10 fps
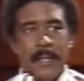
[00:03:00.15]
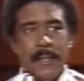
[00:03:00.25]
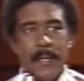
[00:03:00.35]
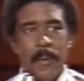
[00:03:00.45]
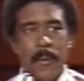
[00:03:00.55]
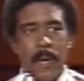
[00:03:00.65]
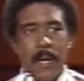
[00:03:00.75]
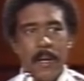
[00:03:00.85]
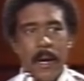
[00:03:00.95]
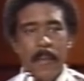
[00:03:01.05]
So
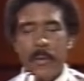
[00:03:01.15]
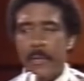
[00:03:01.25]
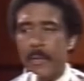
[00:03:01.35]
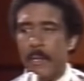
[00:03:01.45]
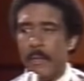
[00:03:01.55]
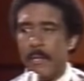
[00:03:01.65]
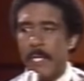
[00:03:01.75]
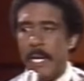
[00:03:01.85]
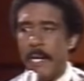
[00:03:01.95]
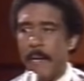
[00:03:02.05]
I'm gonna do a little
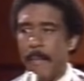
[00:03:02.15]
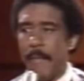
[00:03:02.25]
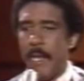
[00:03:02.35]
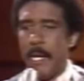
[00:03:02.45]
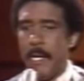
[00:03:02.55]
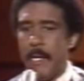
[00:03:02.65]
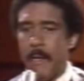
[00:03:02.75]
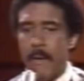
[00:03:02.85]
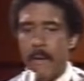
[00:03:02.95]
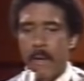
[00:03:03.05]
stand-up thing
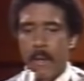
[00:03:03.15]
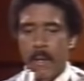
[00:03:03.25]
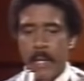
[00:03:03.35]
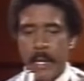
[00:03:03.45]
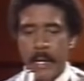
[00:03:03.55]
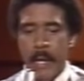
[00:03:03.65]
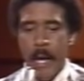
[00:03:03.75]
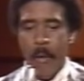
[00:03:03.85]
here, and I